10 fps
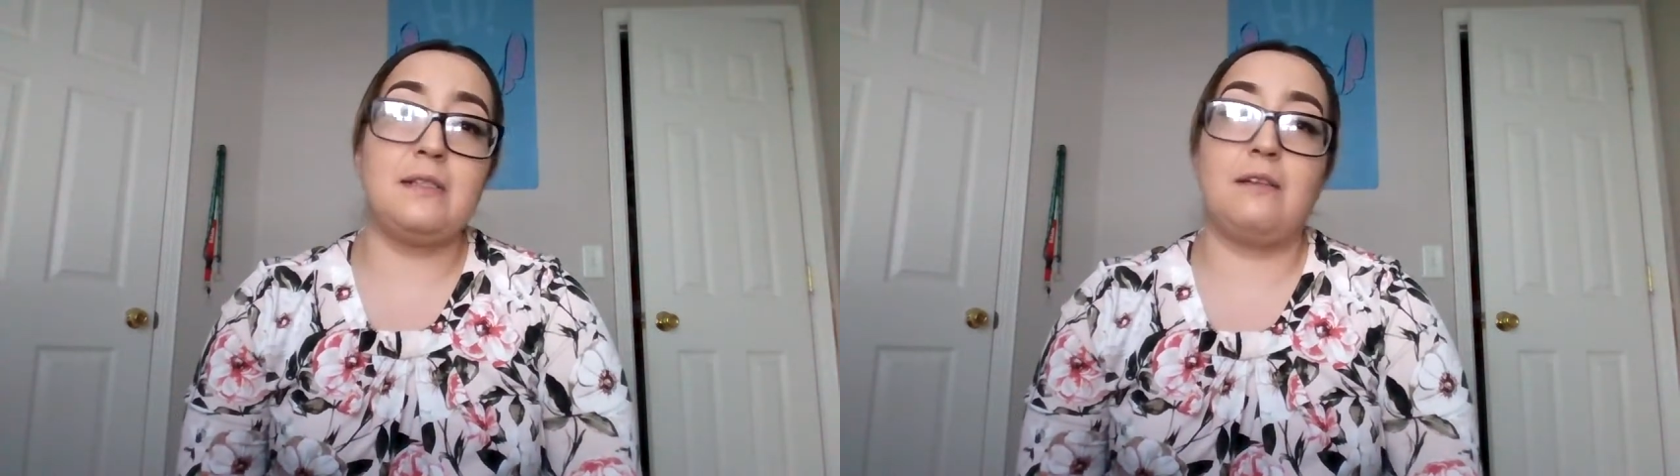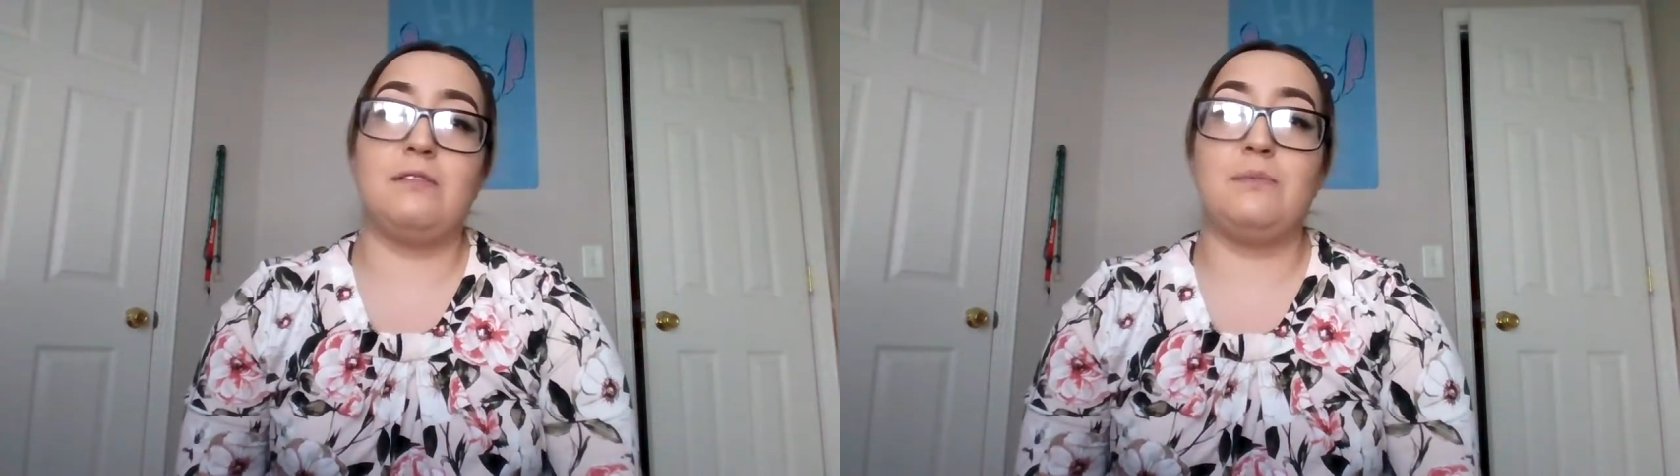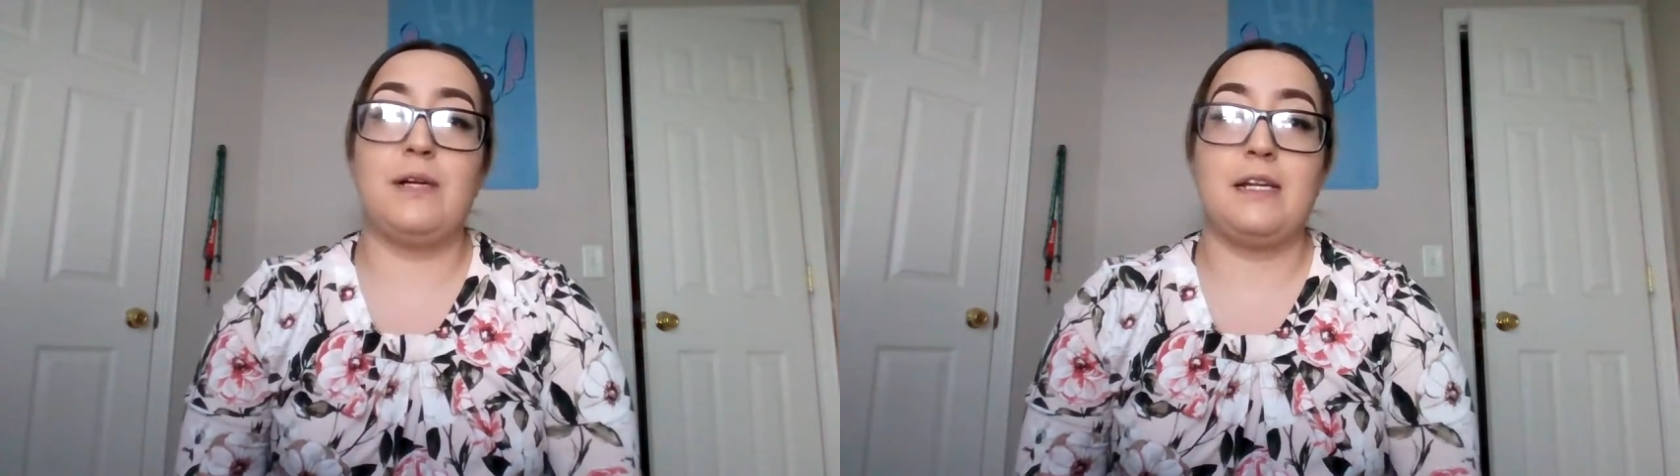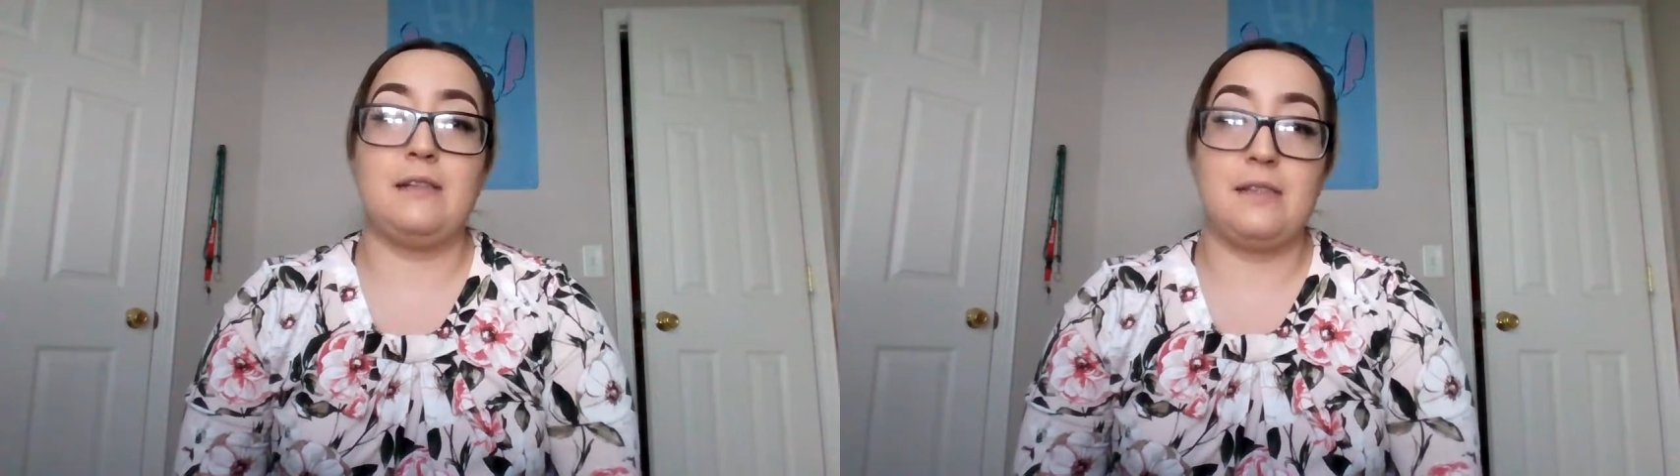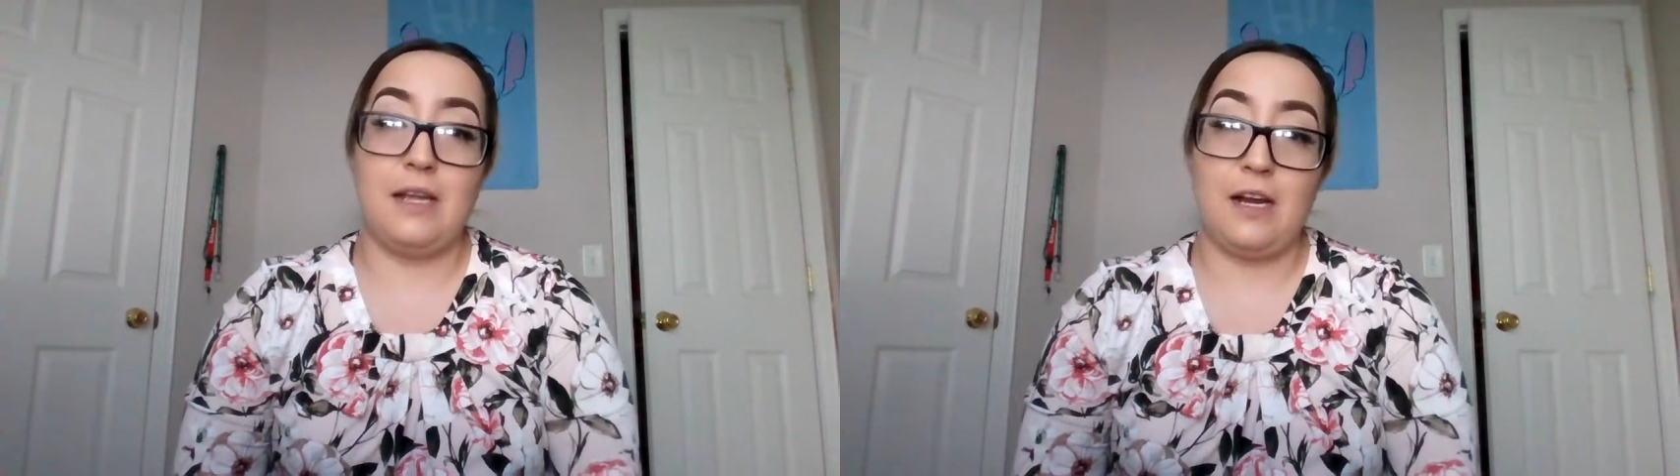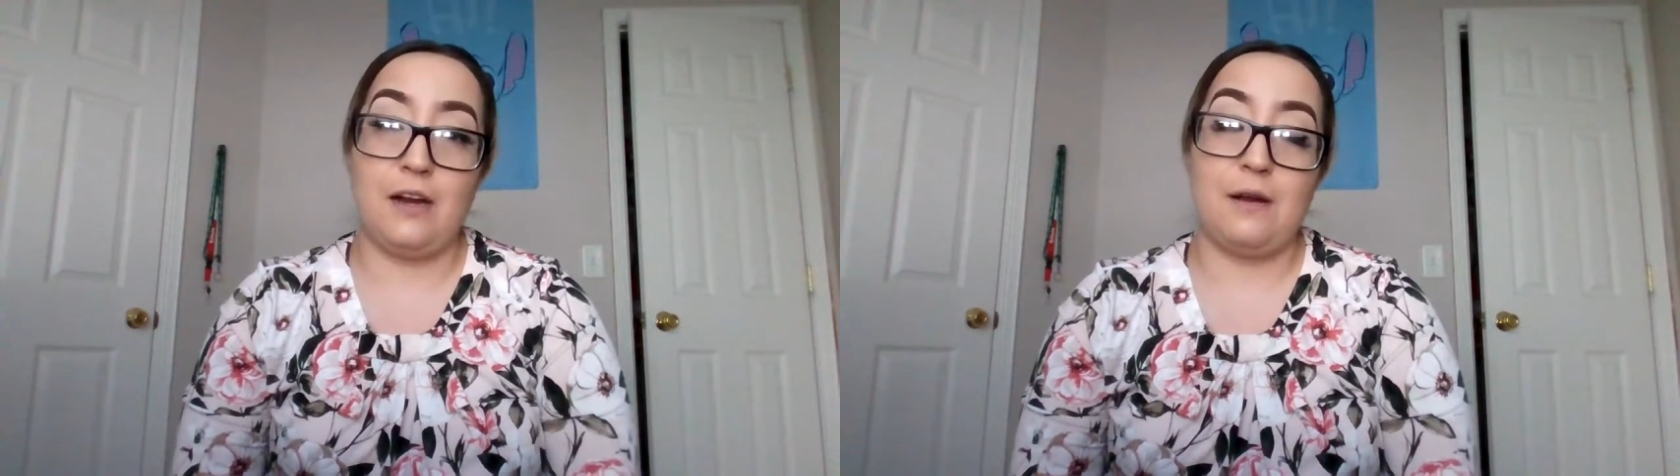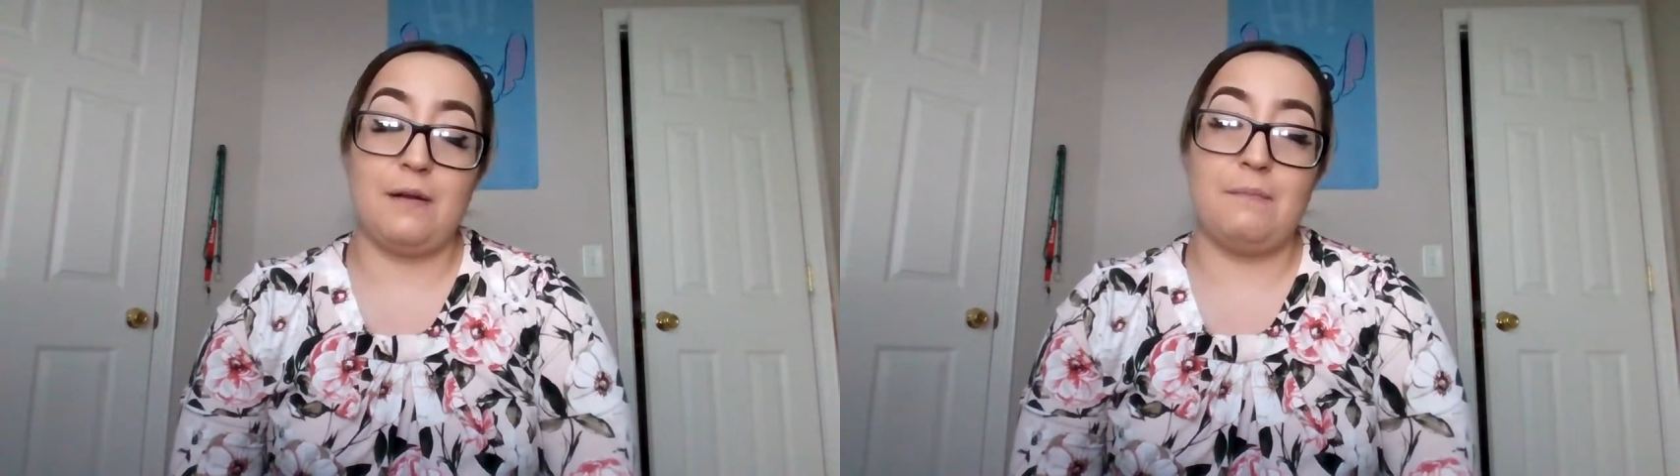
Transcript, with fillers: everybody's here,